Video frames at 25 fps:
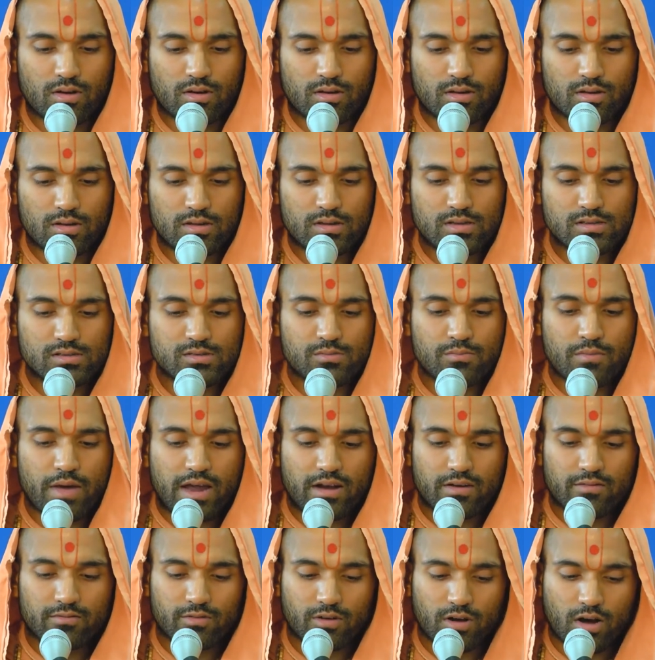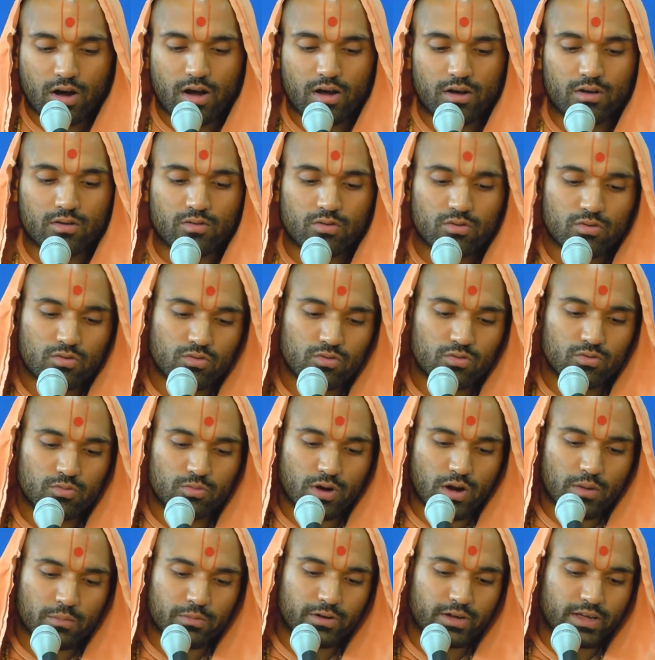he is a man of God who
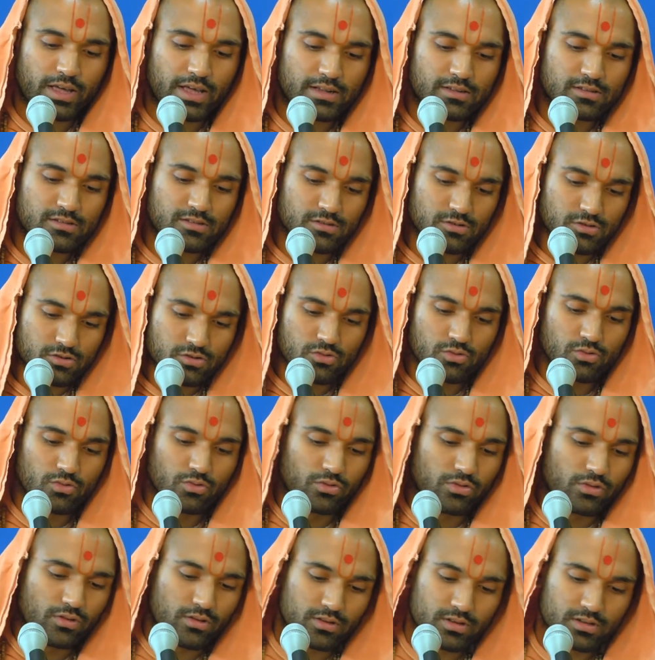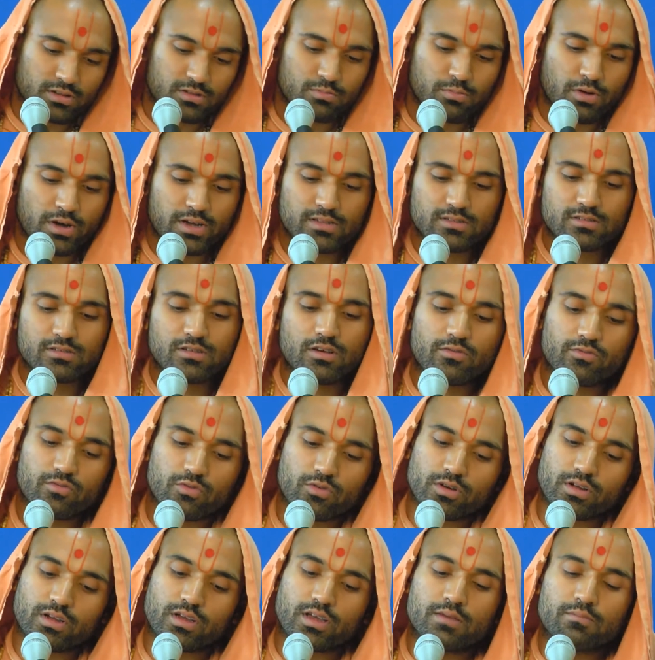propagates the truth despite
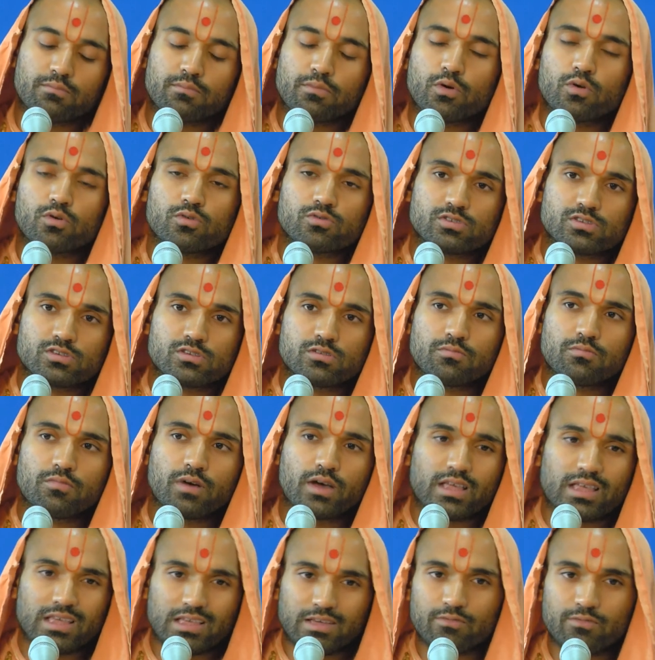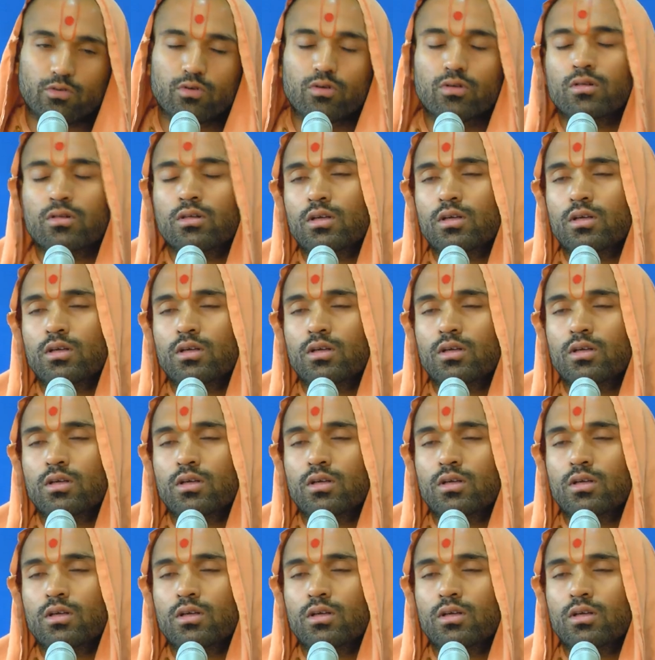suffering imposed by evil